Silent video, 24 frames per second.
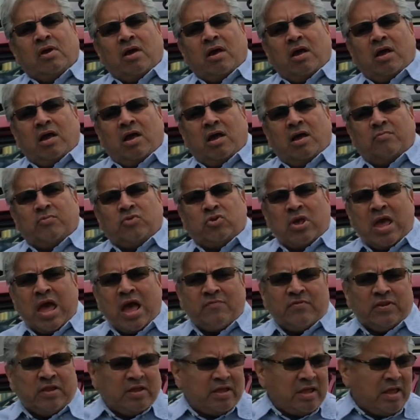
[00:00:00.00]
Do you
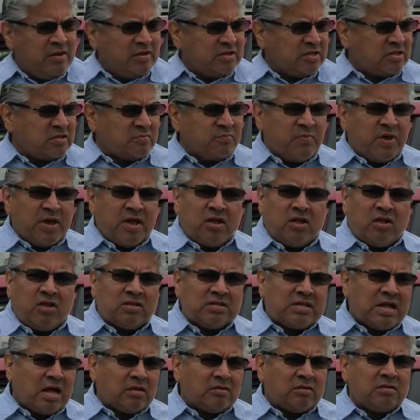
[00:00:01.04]
have any kind of
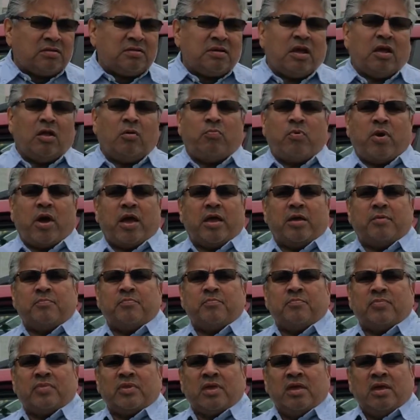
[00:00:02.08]
smells out the tailpipe?
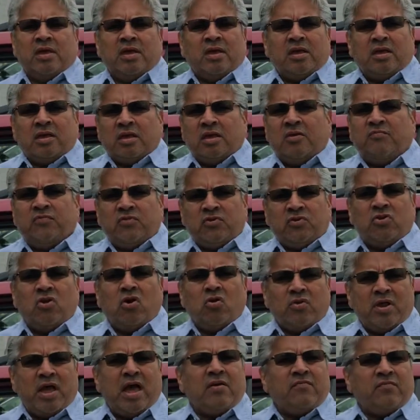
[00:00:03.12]
If you
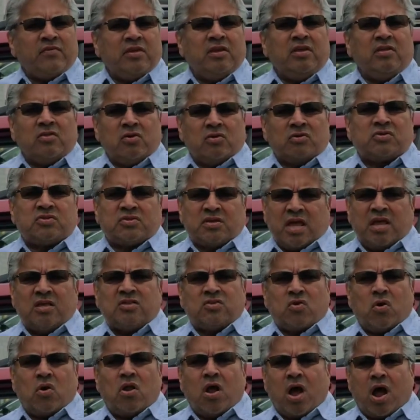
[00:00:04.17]
don't have any of those things
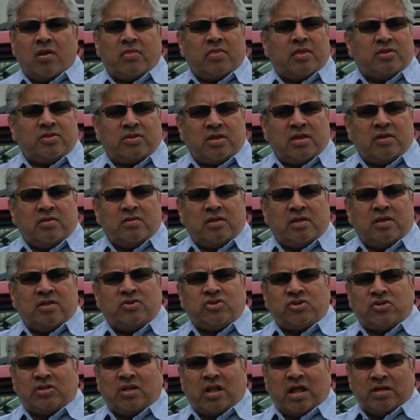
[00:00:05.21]
going on and the
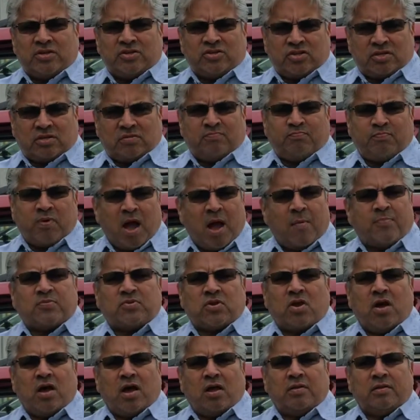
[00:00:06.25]
engine light pops
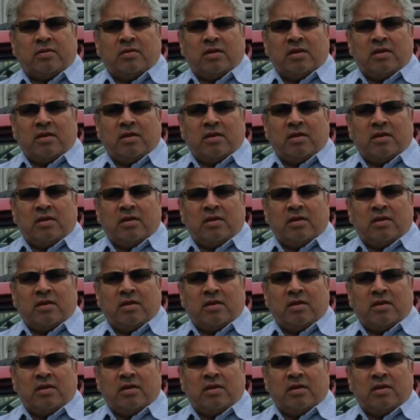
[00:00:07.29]
on,